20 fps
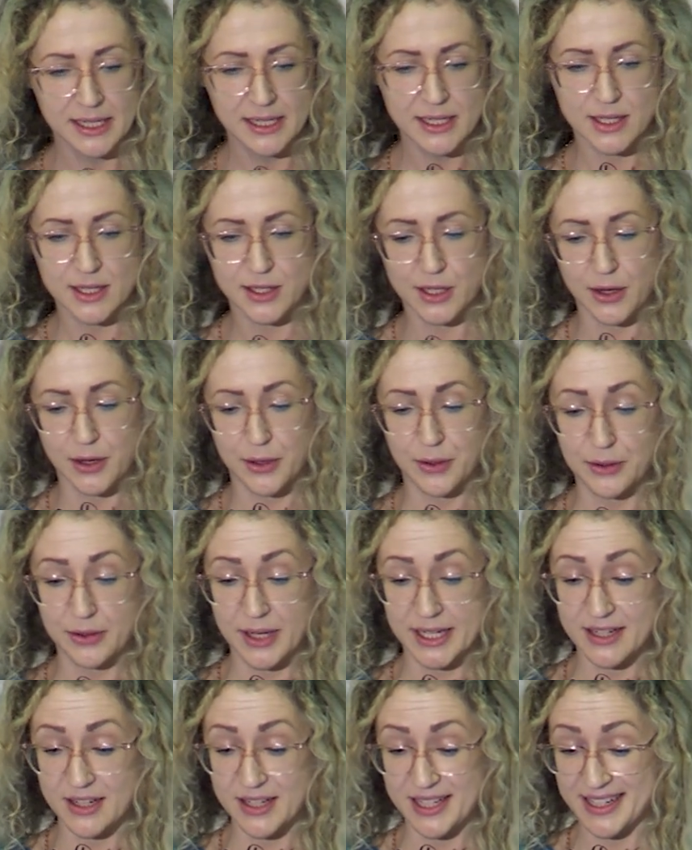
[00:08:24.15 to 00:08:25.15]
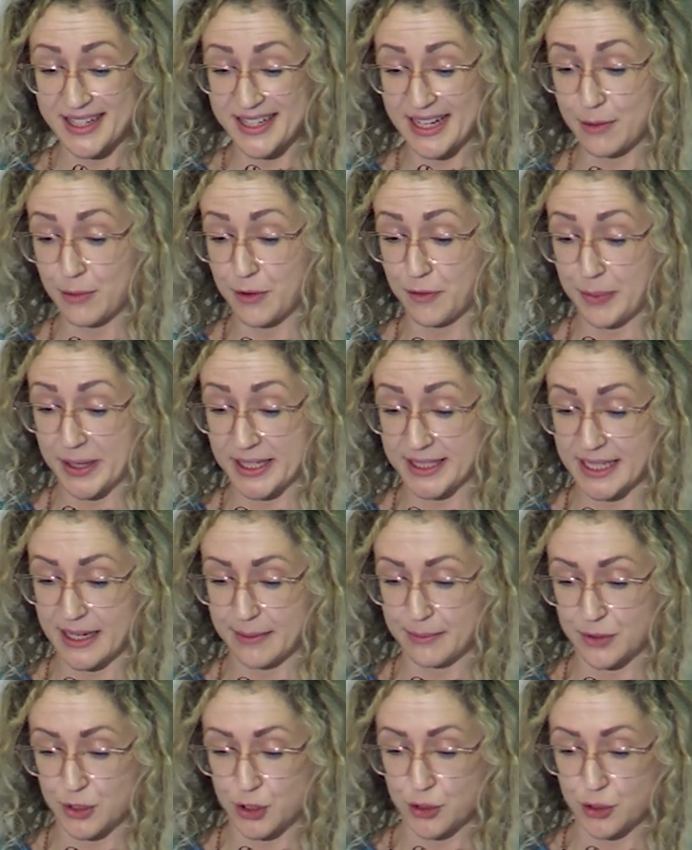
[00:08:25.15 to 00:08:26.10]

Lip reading: So as you can see, we've picked up